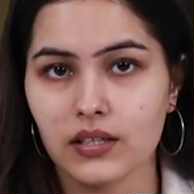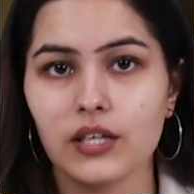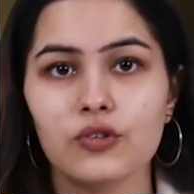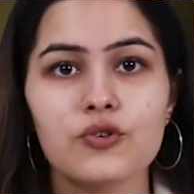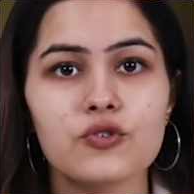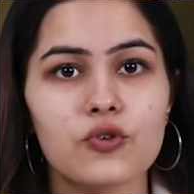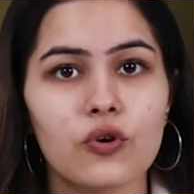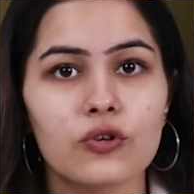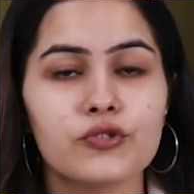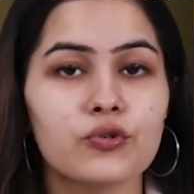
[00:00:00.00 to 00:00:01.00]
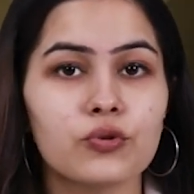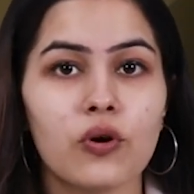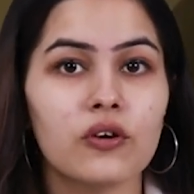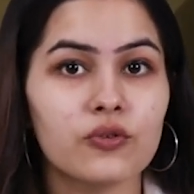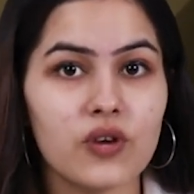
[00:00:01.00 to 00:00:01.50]
NATO's goal to
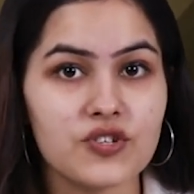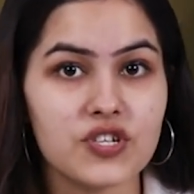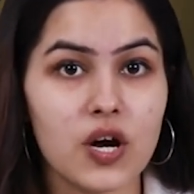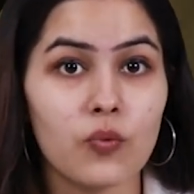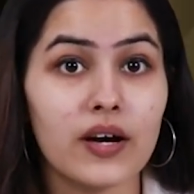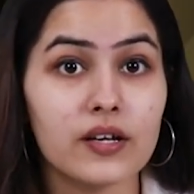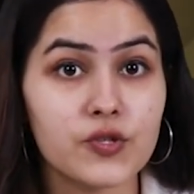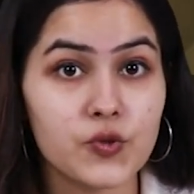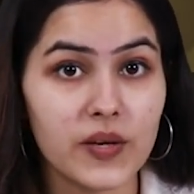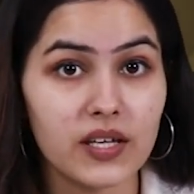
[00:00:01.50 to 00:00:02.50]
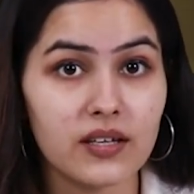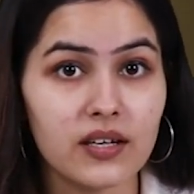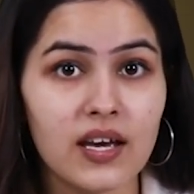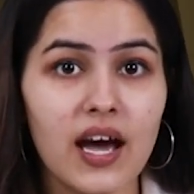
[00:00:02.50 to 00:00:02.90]
thwart Russia via Sweden